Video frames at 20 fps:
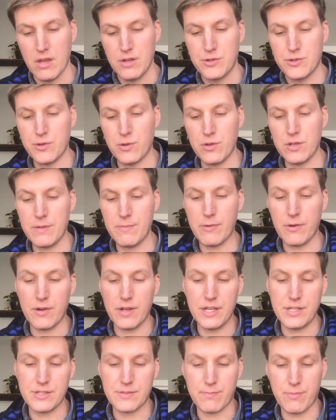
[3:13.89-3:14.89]
Julie
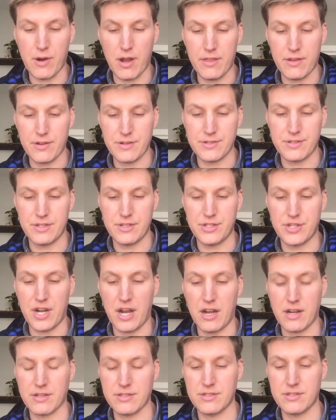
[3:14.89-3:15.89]
Marie's brothers,
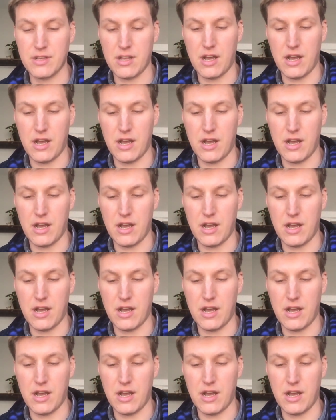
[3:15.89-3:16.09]
Jacques